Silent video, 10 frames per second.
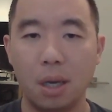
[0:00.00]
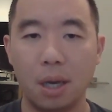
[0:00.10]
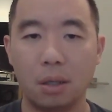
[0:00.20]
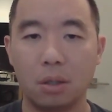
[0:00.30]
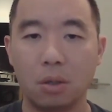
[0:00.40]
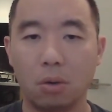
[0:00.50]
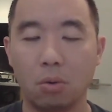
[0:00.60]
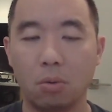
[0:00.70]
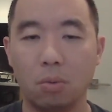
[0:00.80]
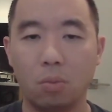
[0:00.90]
And
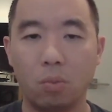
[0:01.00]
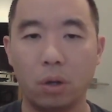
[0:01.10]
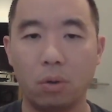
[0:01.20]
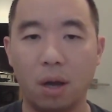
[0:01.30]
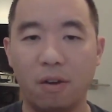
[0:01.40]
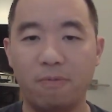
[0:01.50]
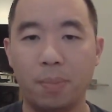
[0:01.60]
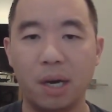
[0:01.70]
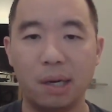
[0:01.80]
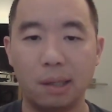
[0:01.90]
so when you
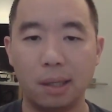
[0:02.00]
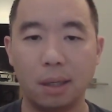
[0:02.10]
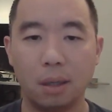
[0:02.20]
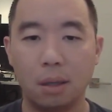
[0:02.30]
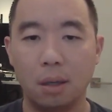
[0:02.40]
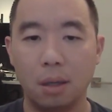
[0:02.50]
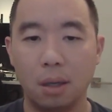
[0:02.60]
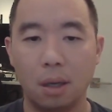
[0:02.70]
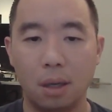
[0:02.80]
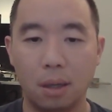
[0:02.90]
have puddling
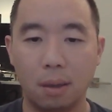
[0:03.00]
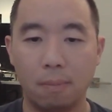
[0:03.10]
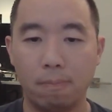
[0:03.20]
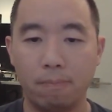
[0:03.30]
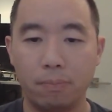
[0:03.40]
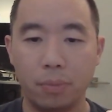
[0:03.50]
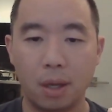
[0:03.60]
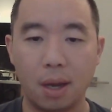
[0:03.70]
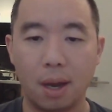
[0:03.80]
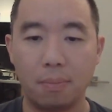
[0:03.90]

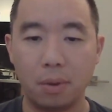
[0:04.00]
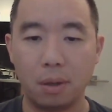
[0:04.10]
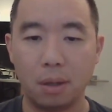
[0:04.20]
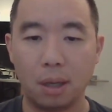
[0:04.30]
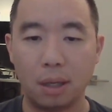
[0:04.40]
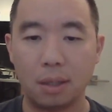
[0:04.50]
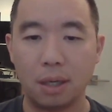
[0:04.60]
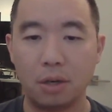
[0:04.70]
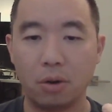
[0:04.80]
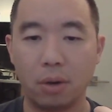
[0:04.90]
happen, like
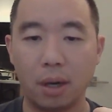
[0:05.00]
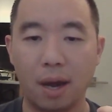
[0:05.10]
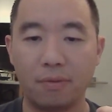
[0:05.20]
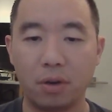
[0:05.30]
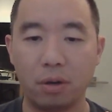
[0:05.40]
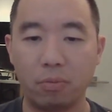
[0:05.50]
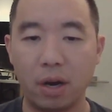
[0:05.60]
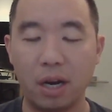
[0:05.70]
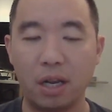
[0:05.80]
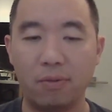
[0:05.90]
say after a
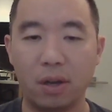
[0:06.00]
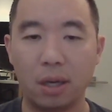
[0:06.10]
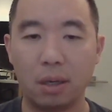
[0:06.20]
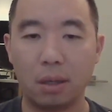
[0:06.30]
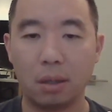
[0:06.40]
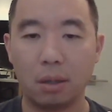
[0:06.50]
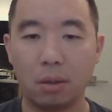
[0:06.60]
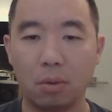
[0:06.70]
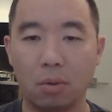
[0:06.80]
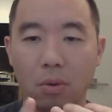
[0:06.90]
rain event,
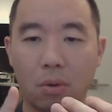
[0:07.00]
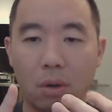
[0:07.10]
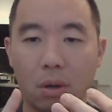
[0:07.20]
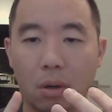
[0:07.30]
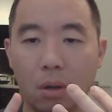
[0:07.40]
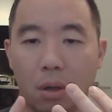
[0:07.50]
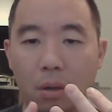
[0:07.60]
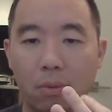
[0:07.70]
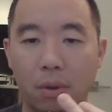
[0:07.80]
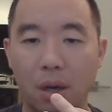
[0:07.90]
or
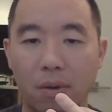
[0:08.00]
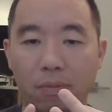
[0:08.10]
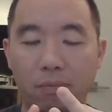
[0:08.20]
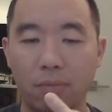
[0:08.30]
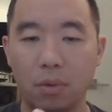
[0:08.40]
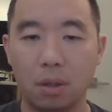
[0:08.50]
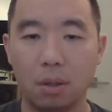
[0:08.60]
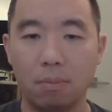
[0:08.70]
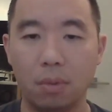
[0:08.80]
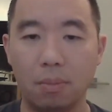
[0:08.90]
if you have
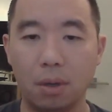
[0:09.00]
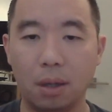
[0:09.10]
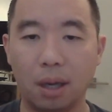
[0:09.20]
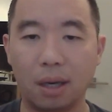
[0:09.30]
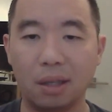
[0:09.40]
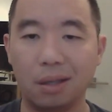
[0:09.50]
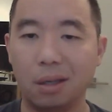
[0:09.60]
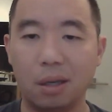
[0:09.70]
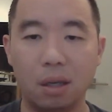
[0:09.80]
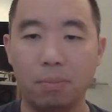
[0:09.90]
maybe like a
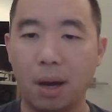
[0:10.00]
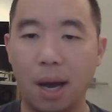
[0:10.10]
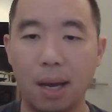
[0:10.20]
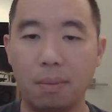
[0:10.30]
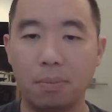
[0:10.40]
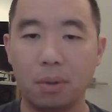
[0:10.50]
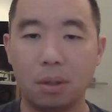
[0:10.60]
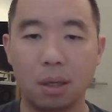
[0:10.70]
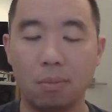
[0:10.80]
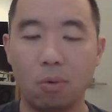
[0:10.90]
leaky pipe
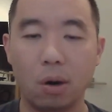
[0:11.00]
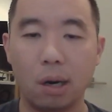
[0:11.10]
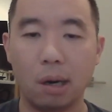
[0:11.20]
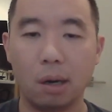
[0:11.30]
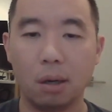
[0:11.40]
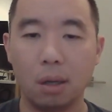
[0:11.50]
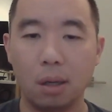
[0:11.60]
somewhere,